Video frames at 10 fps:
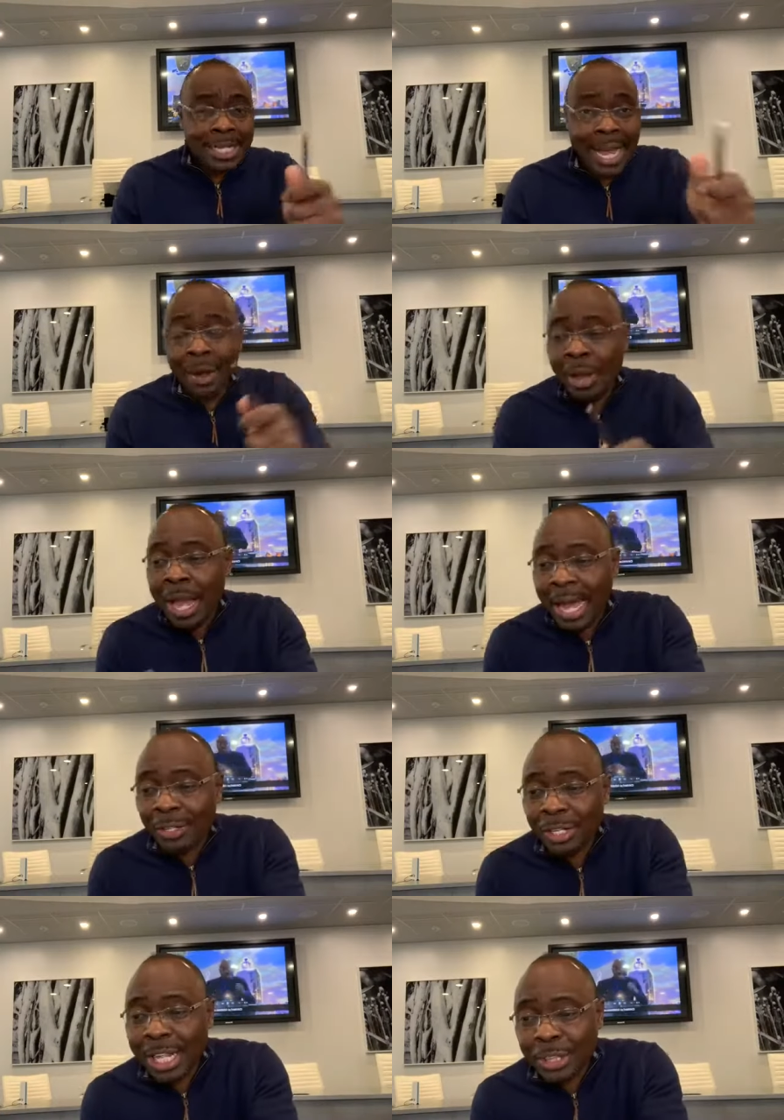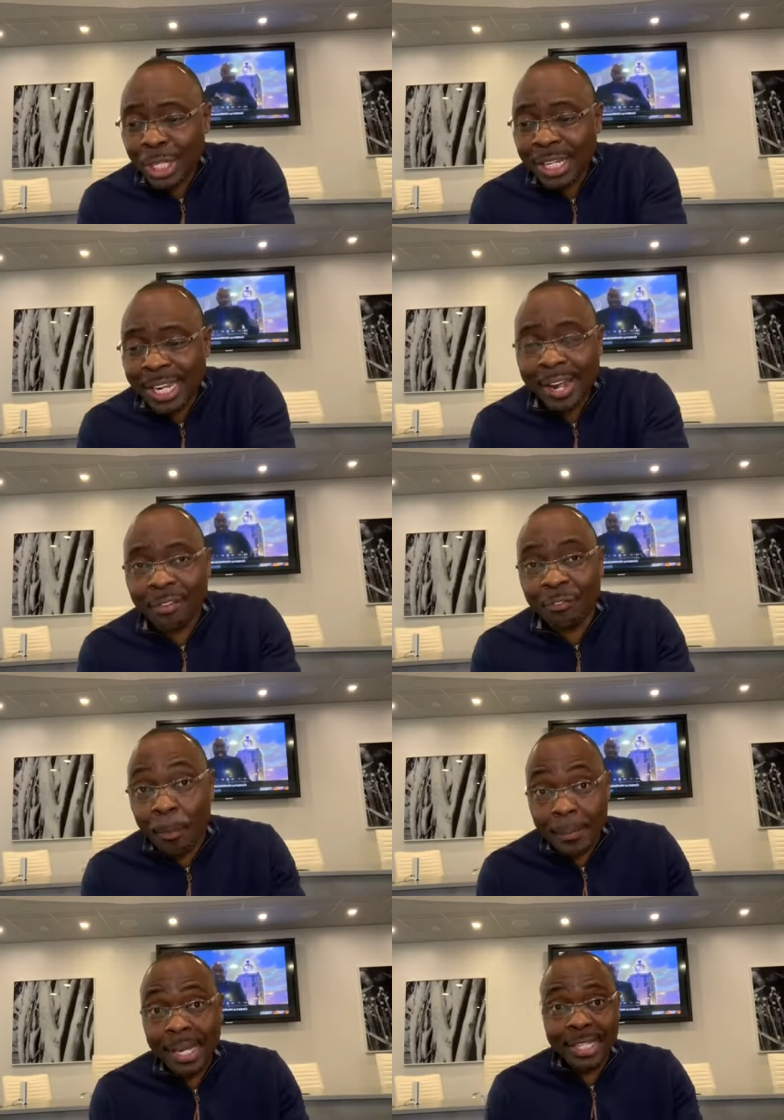Now, another thing here
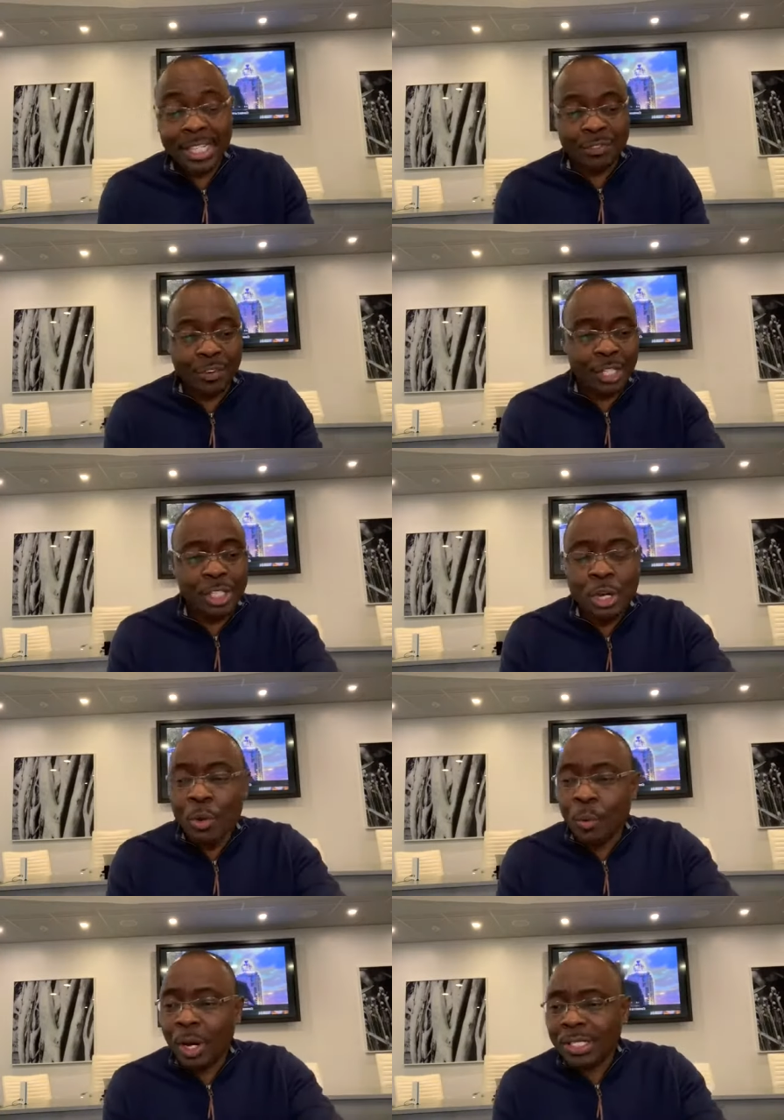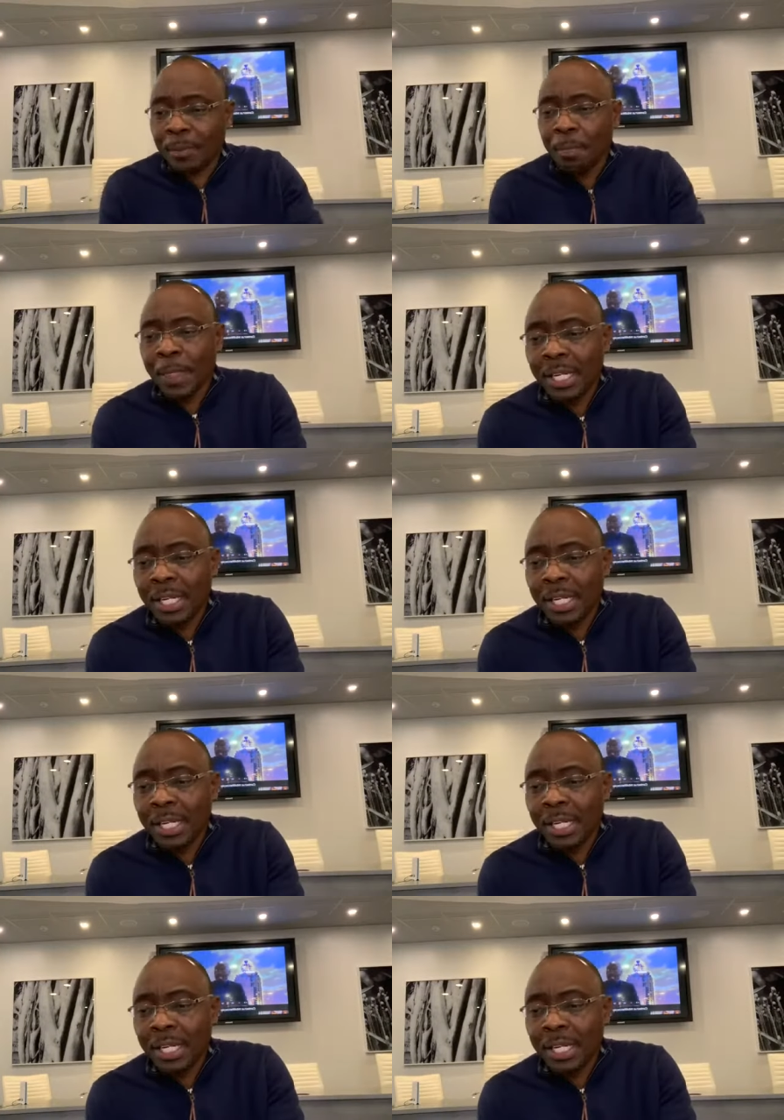for me in this verse was